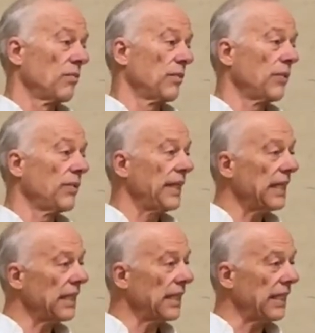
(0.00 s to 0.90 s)
But
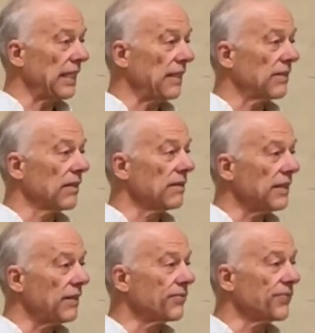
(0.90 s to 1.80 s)
really, to
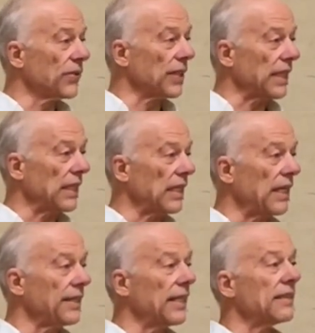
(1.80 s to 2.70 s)
live fully
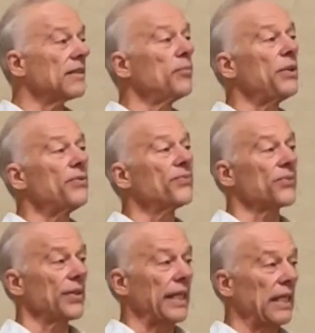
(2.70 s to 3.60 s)
and yet to be
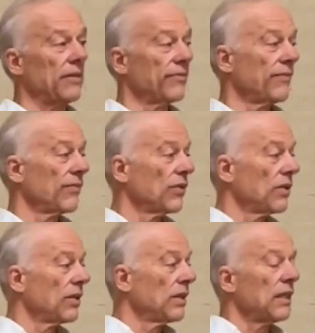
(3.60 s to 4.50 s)
free.
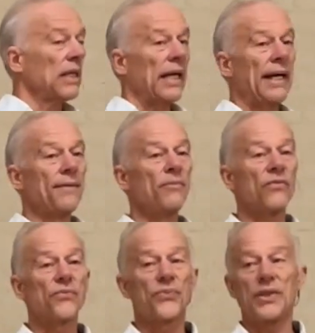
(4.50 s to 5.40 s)
And
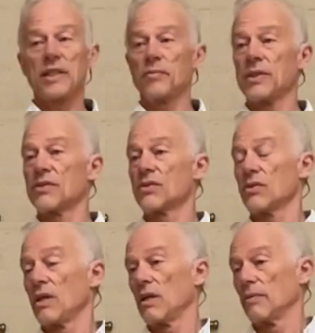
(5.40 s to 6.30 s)
freedom is
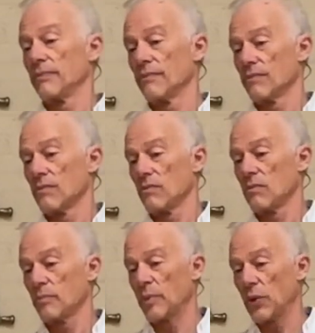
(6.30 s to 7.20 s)
um,
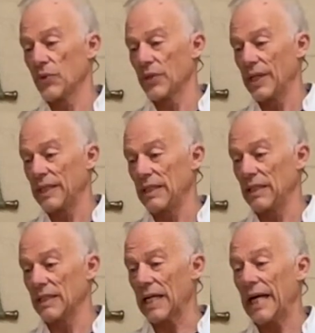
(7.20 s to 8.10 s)
both an
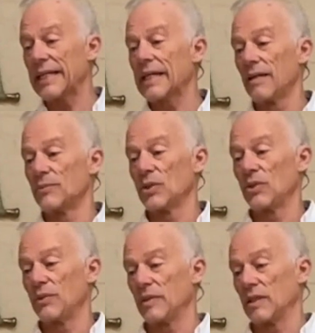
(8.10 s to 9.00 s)
idea that I come
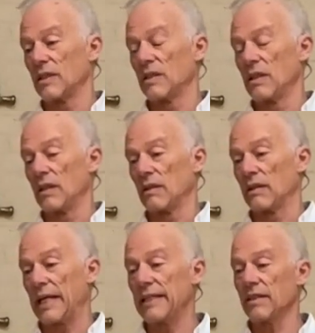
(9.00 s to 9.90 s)
to in the
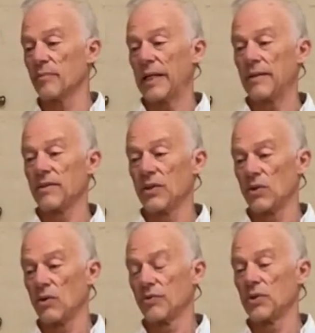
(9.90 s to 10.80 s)
length of my, you
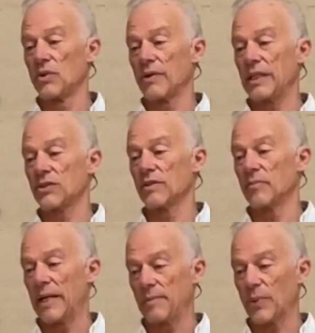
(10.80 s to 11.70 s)
know, over the duration of
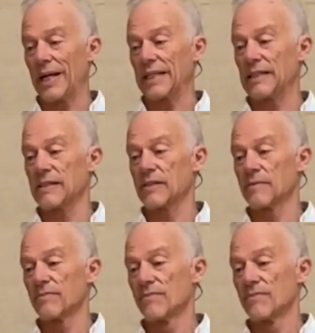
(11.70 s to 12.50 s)
my practice,